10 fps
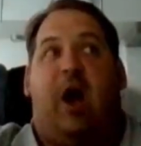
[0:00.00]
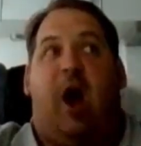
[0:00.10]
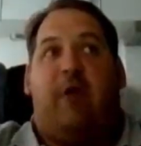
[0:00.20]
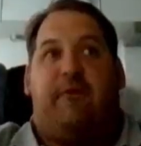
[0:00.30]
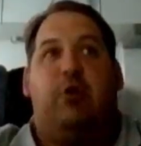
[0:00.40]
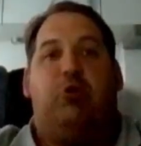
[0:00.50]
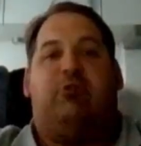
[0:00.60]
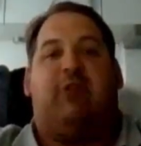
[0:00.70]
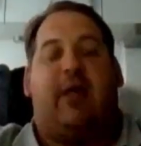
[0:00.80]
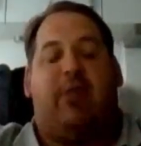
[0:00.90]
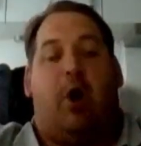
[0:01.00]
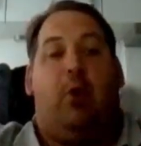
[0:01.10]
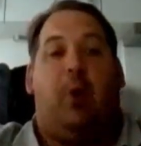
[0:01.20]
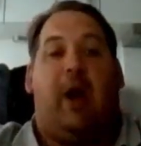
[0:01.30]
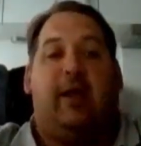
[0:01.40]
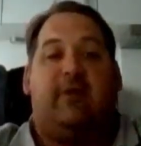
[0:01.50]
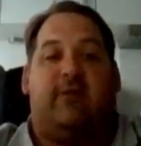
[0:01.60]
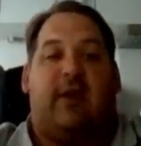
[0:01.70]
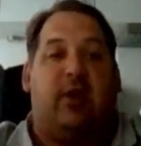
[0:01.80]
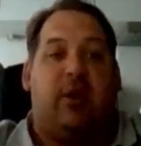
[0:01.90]
I've used that the whole way to
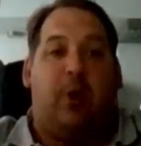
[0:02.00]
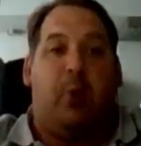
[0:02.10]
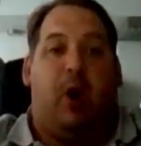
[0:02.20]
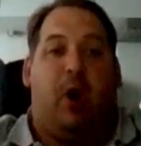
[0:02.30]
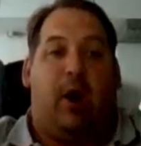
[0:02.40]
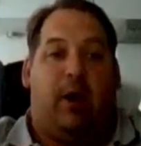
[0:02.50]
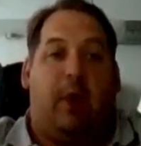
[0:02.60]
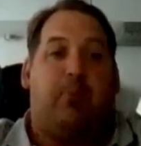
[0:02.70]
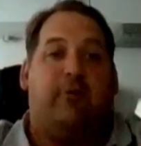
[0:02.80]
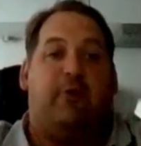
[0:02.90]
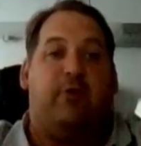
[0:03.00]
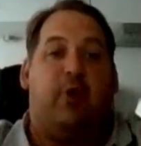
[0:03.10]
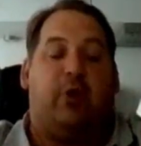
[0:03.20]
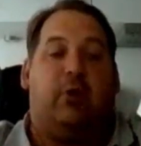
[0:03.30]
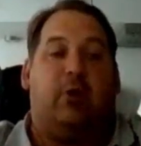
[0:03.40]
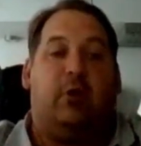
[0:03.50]
say, you know what, I'm going to prove you wrong.